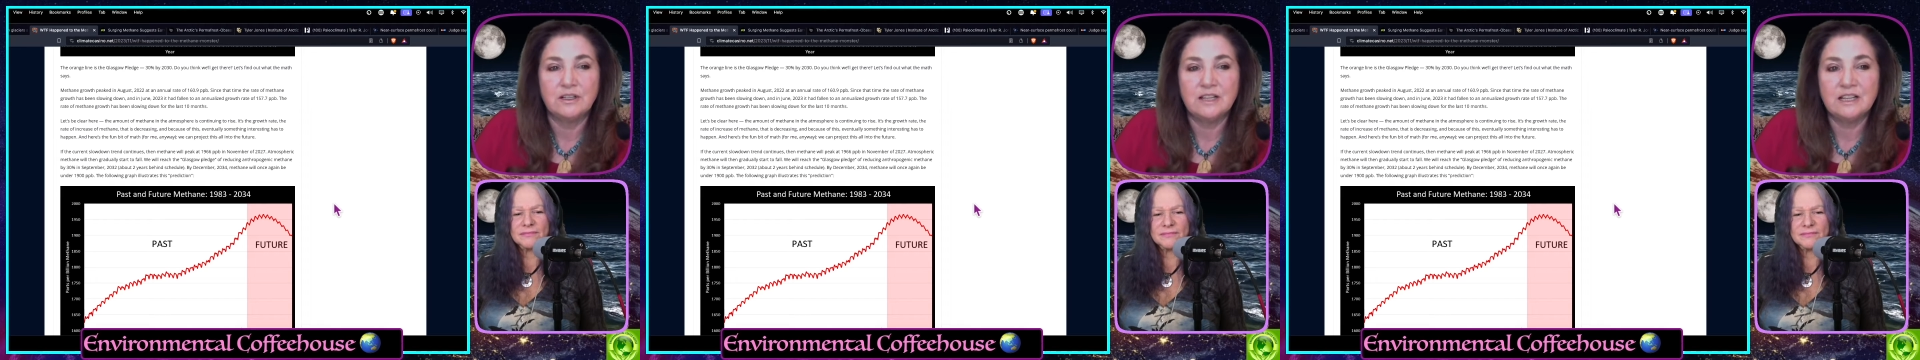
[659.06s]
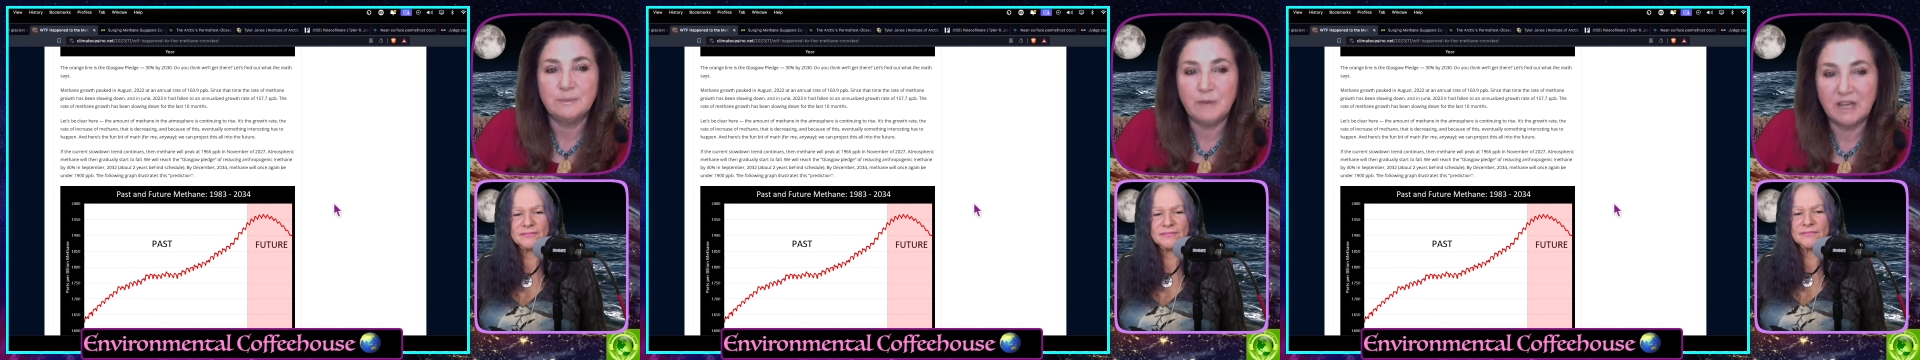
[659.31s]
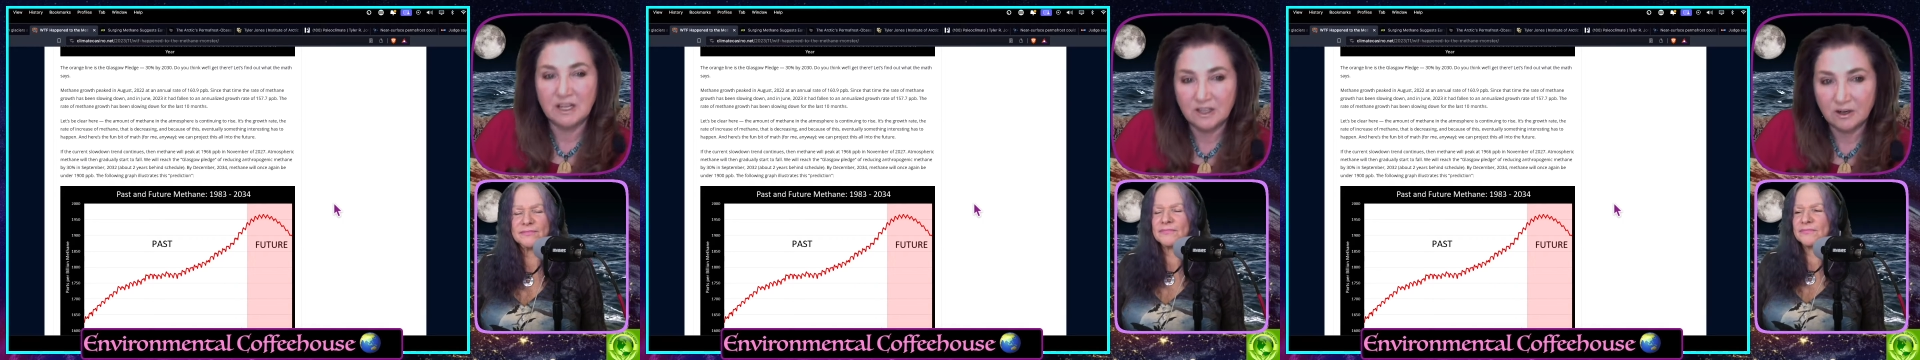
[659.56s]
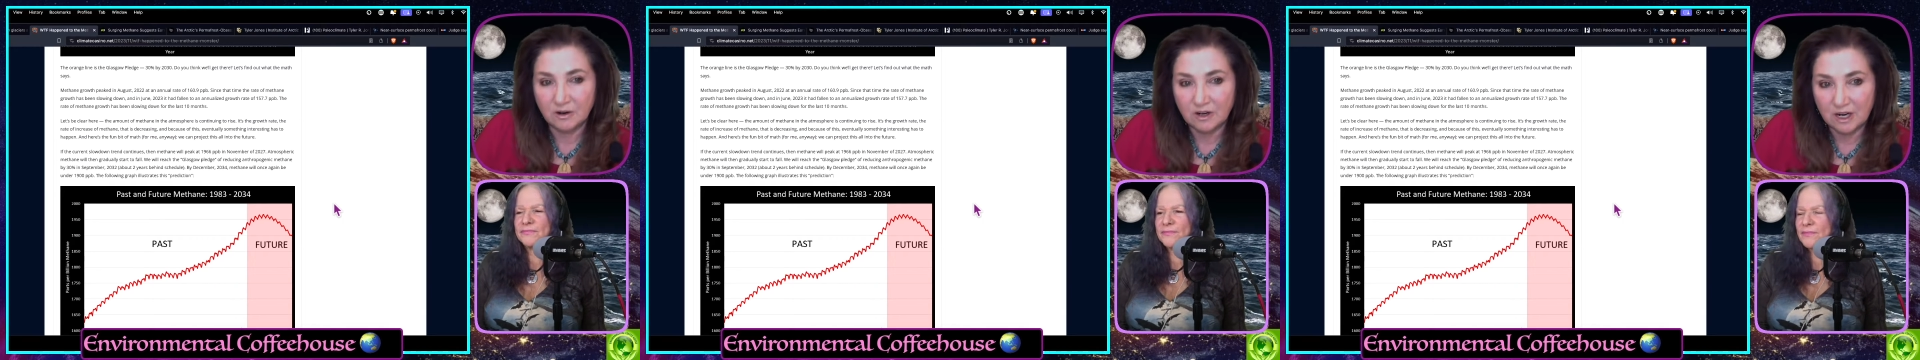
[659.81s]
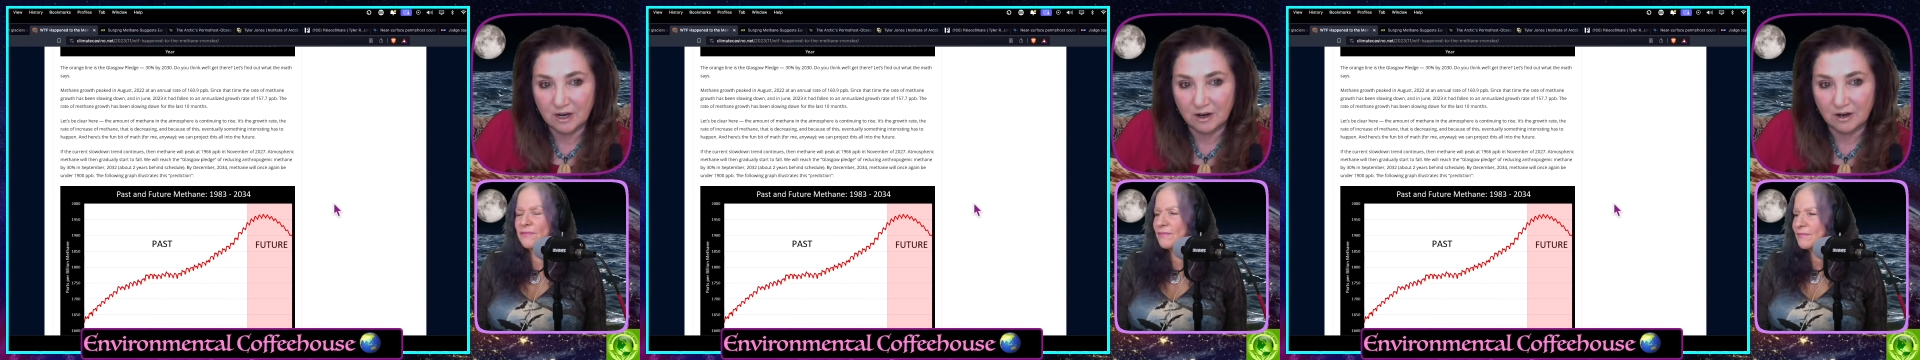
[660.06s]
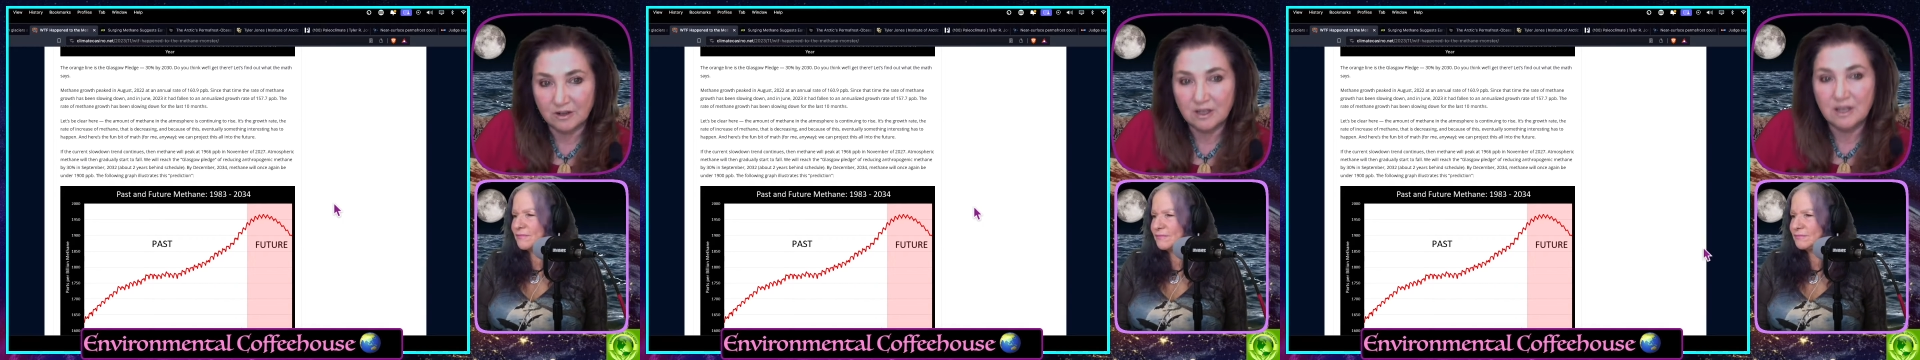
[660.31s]
Speaker 1: Let's be clear
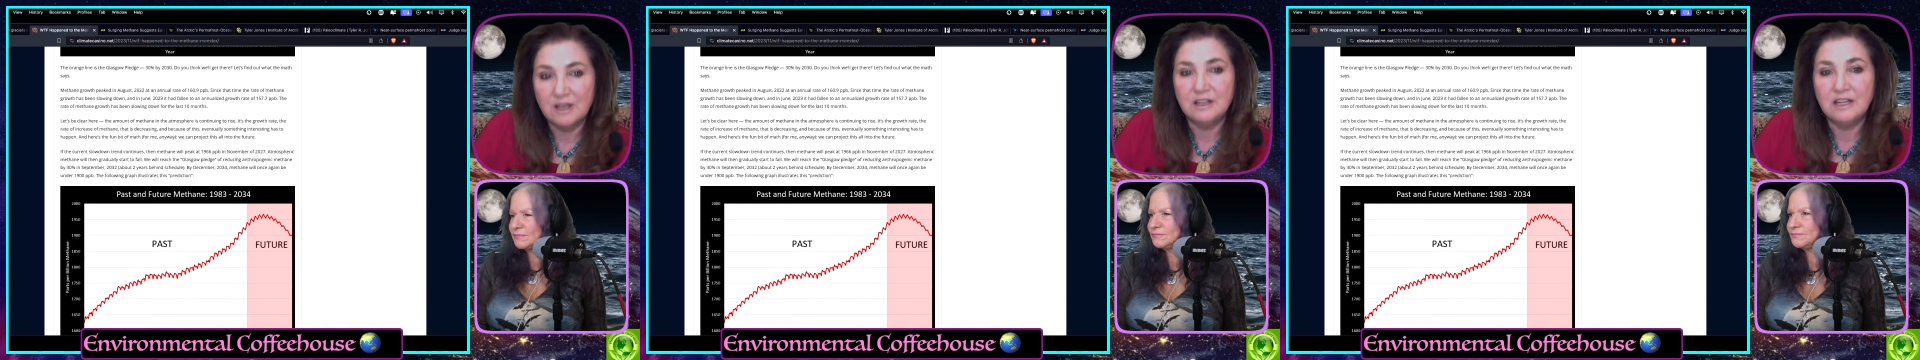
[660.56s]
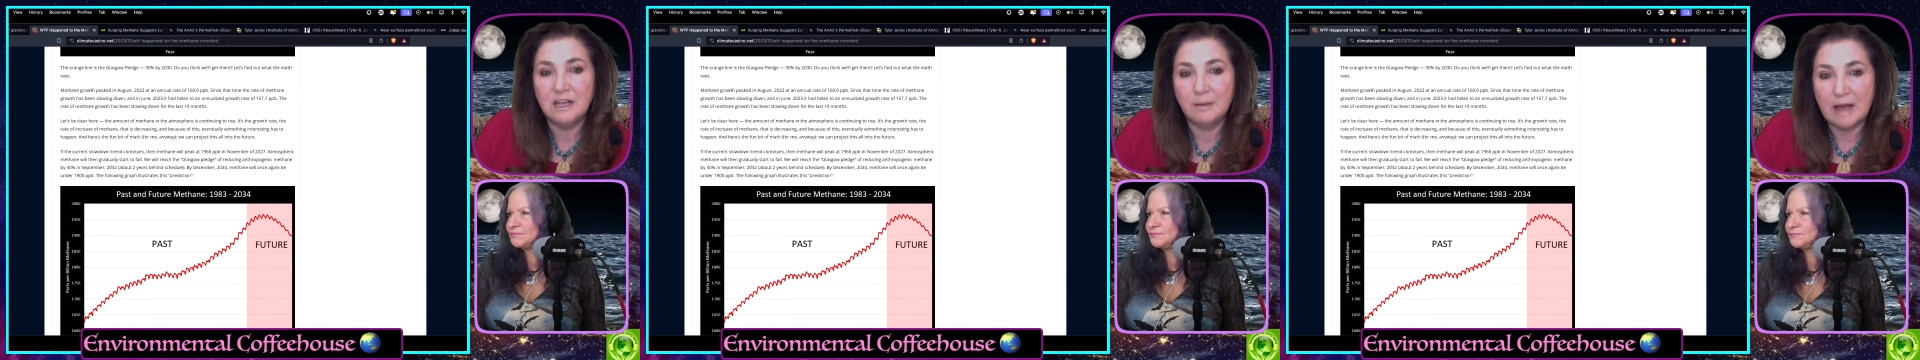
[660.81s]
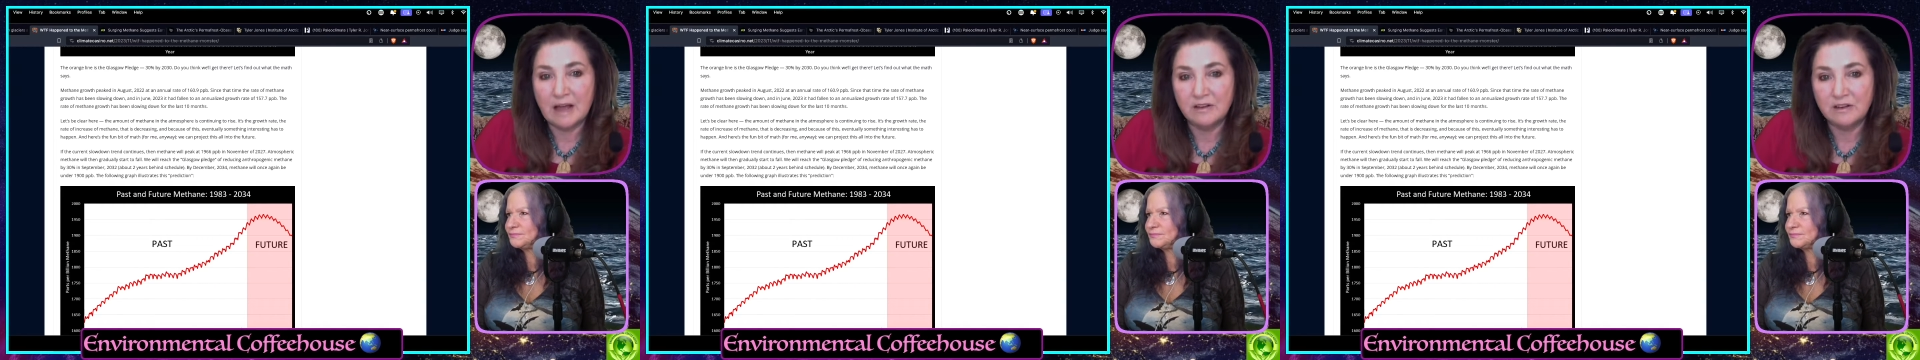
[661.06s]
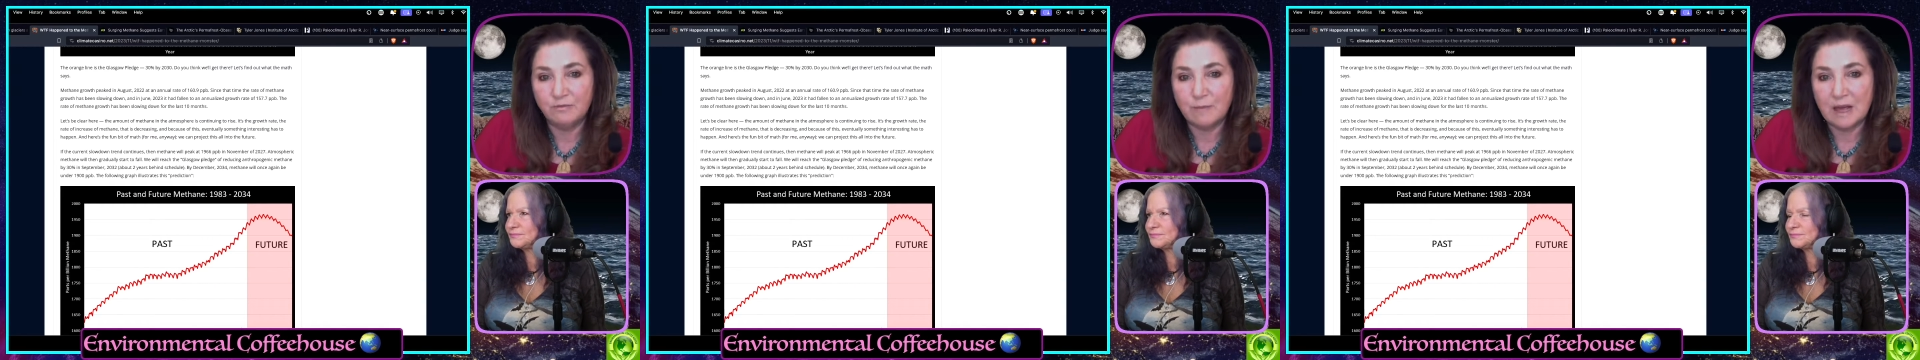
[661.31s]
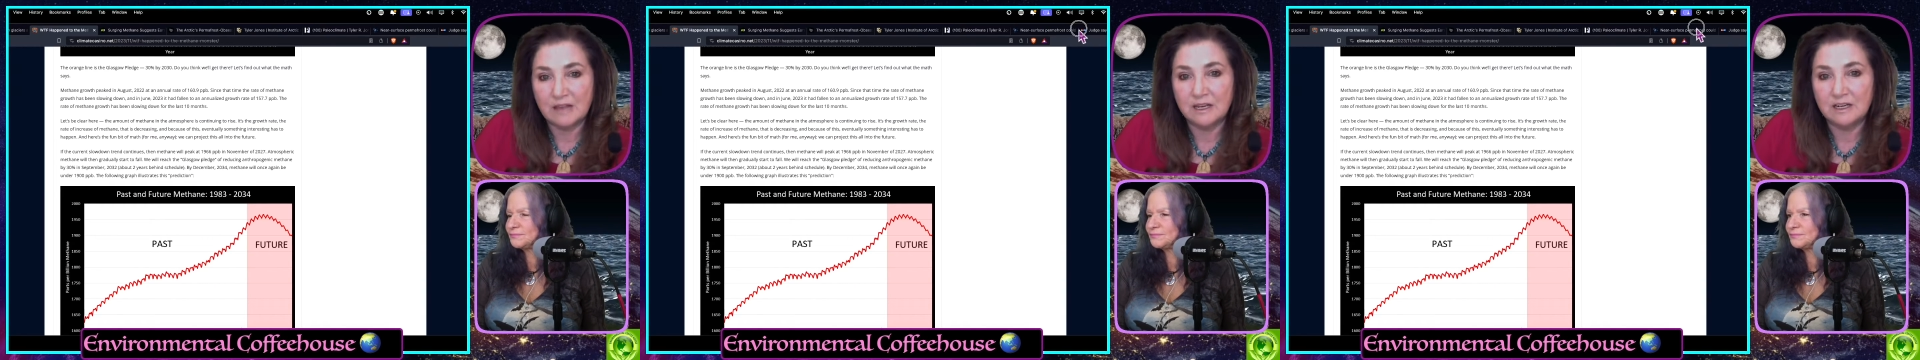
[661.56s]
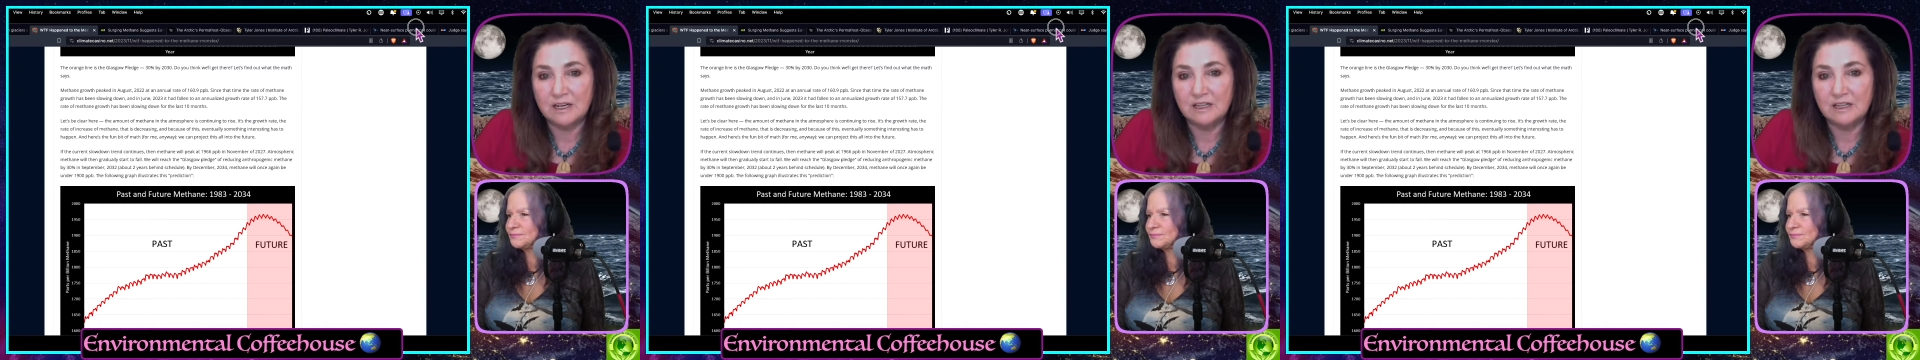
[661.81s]
here. The amount of methane